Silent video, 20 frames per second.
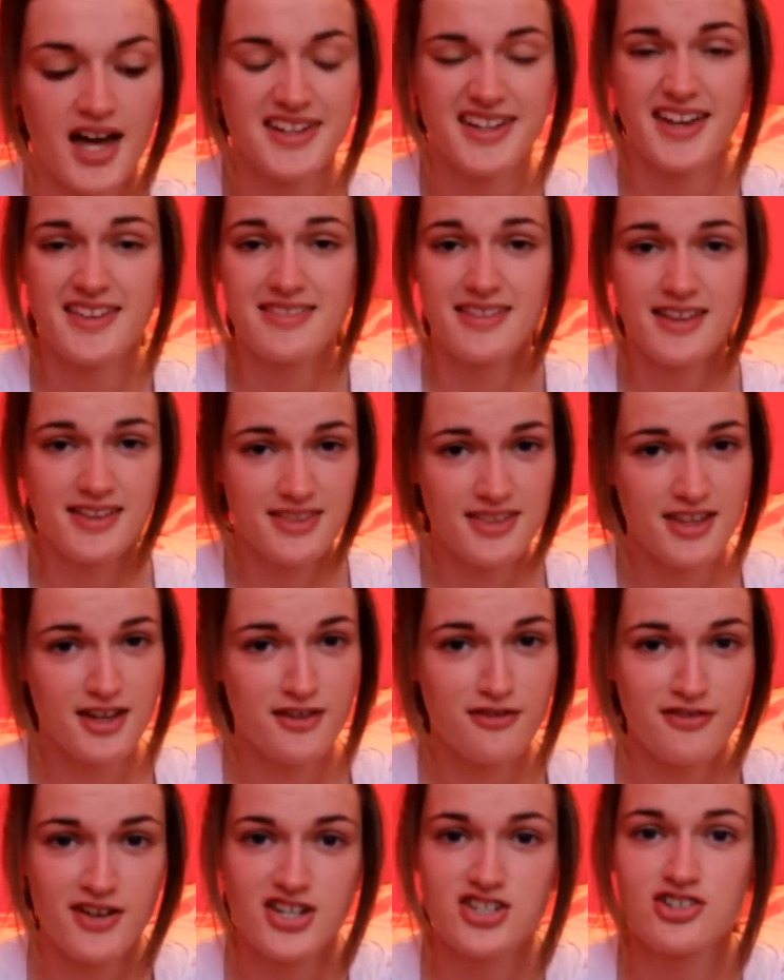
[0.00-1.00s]
And I think the
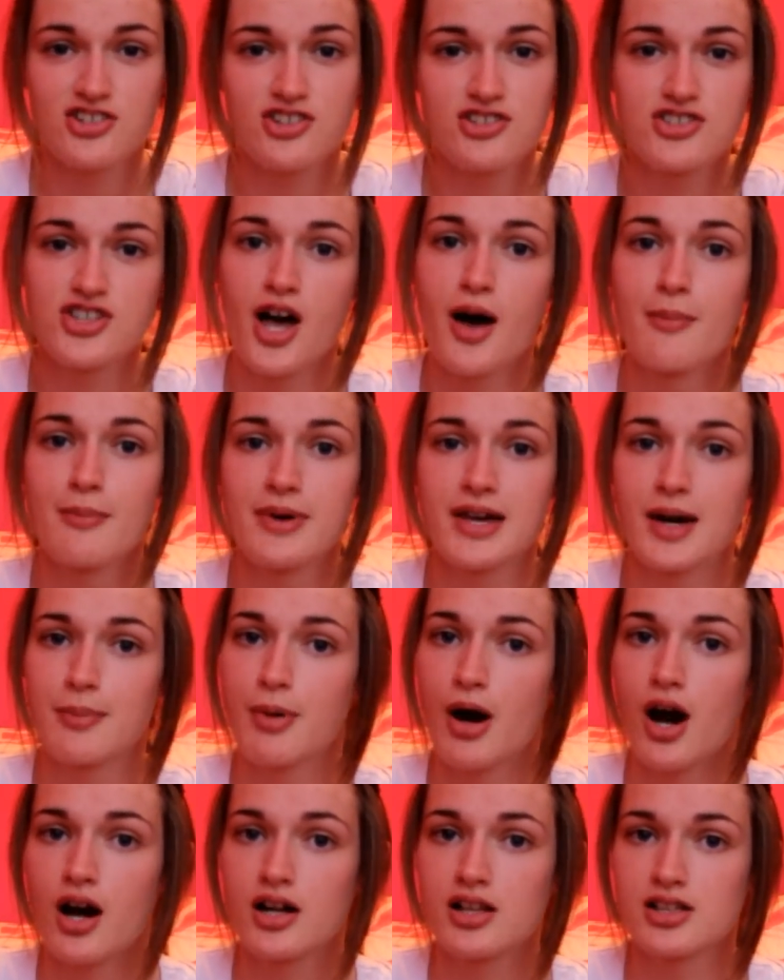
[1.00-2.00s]
official zombie
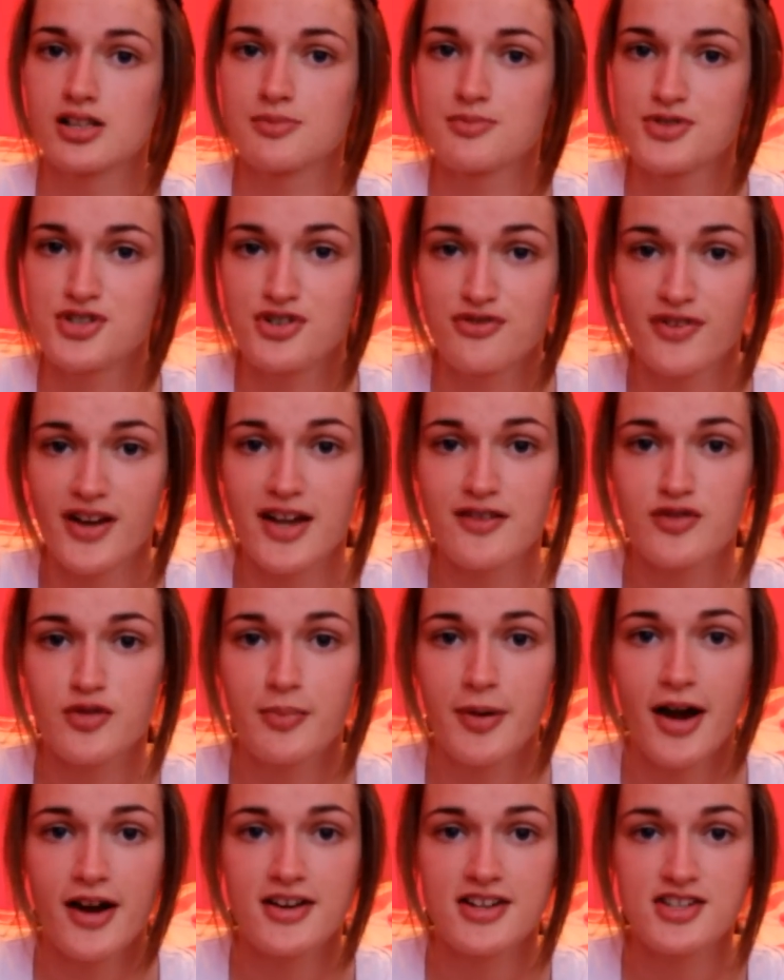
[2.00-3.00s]
apocalypse survivor
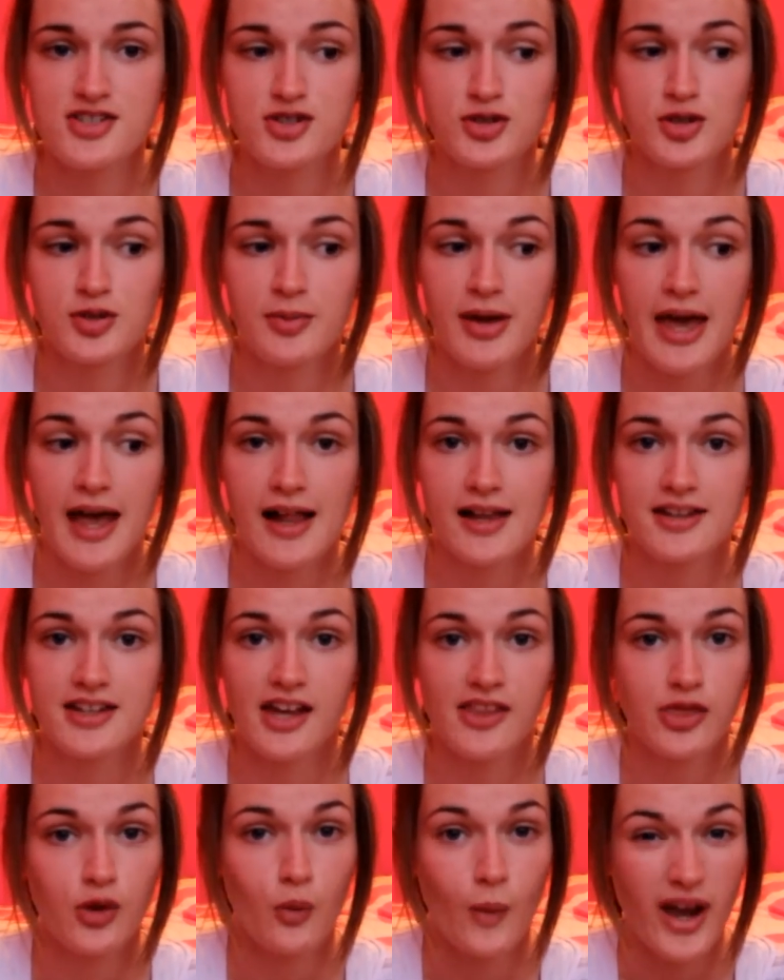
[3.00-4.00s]
party is going to be held
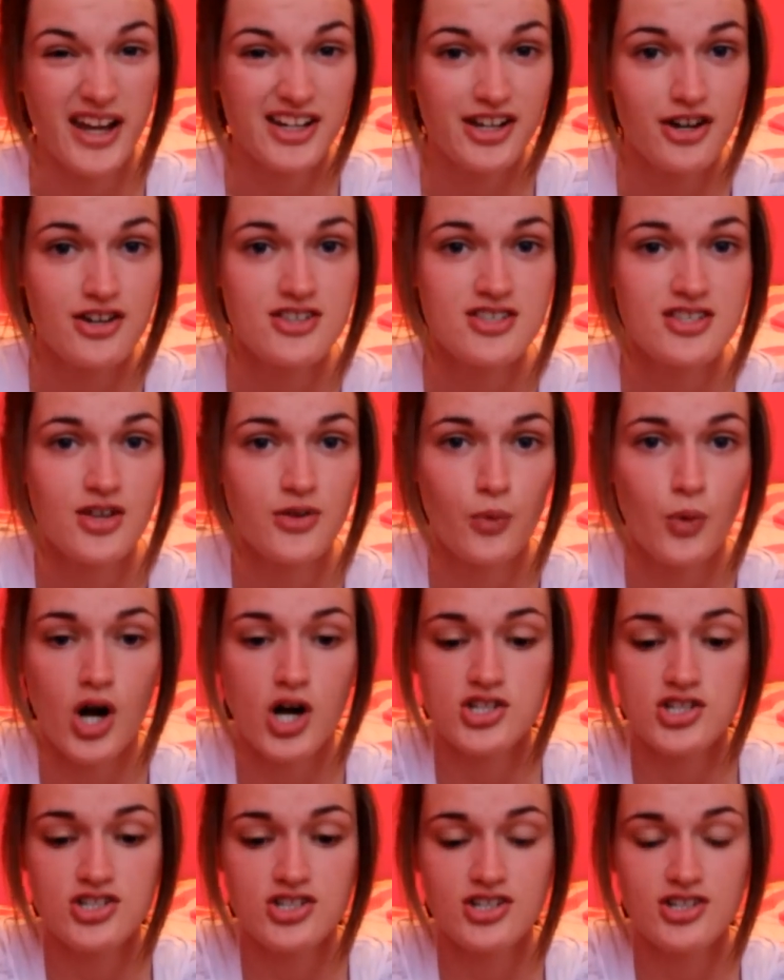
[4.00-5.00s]
at the White House in
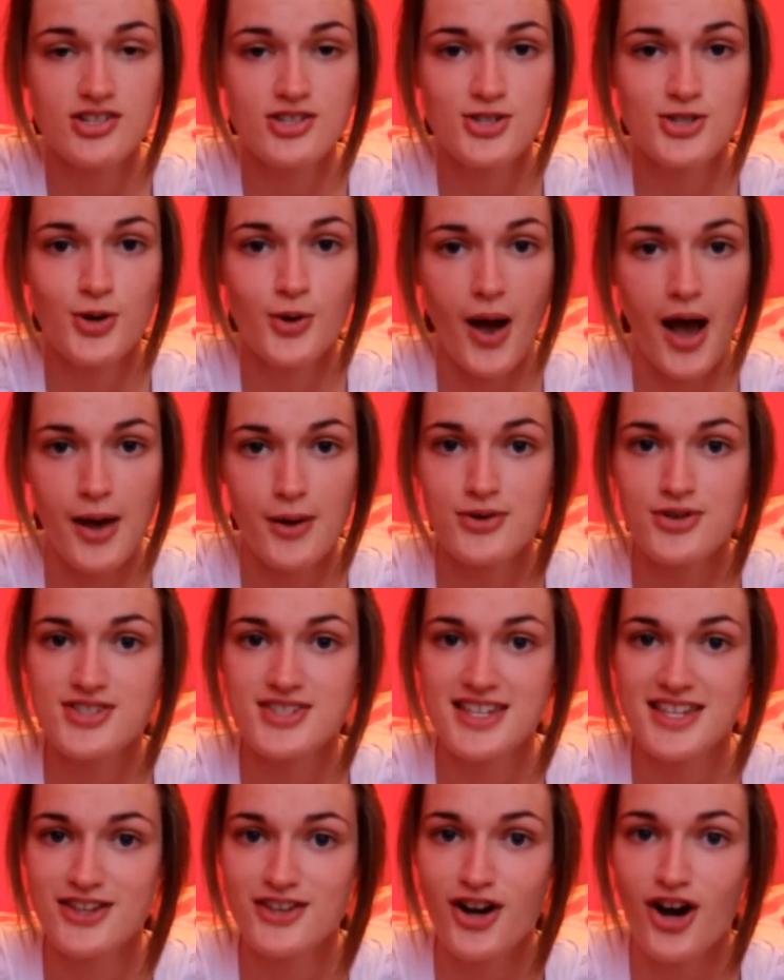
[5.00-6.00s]
Washington, so I will
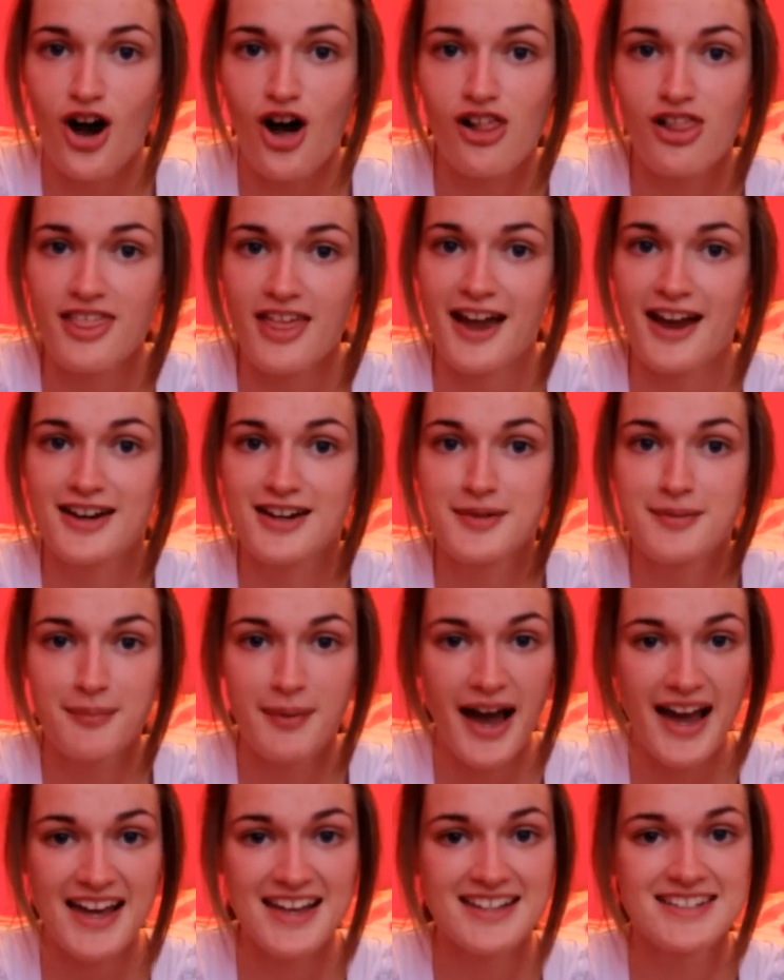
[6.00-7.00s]
see you all there.
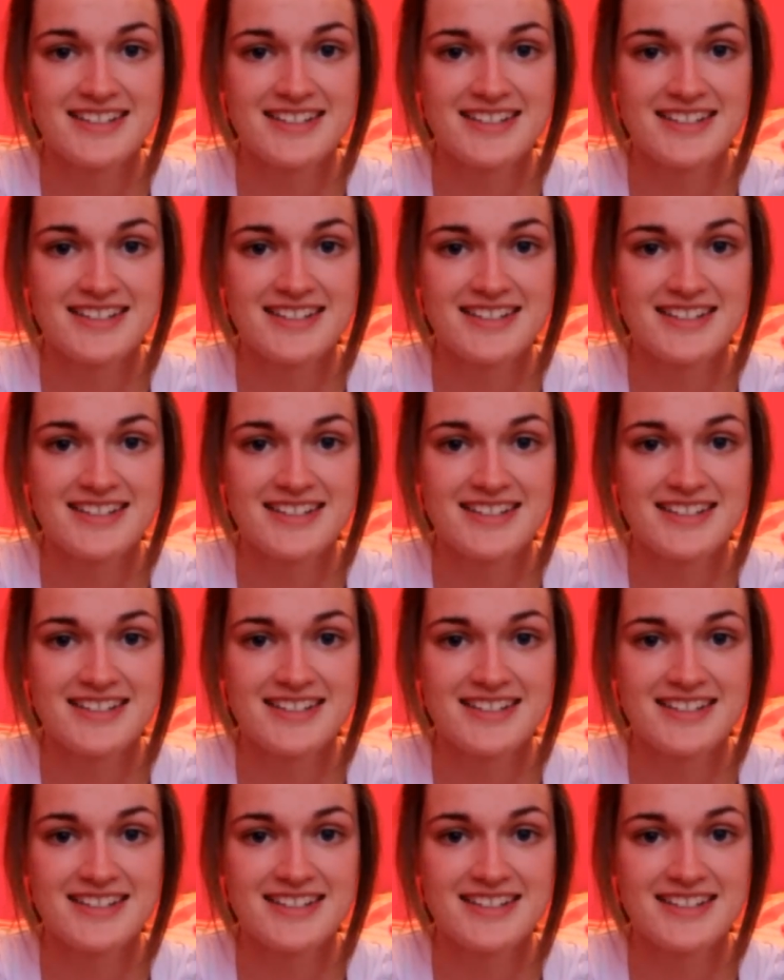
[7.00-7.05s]
Bye!